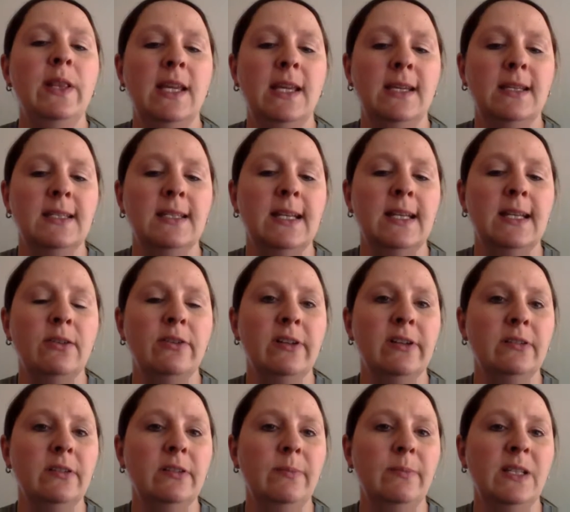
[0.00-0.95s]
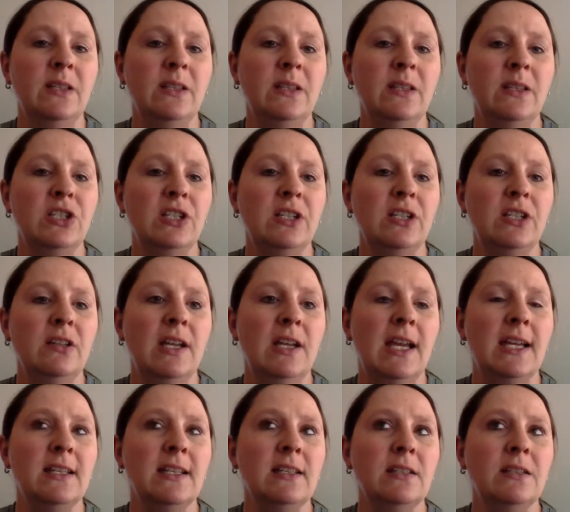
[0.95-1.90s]
the Excel document that she
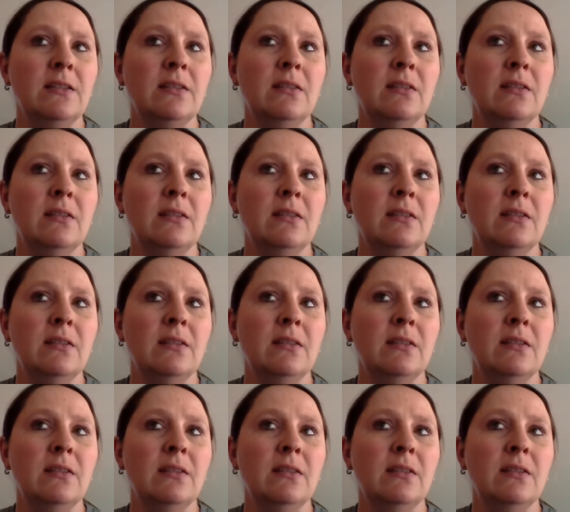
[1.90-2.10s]
has?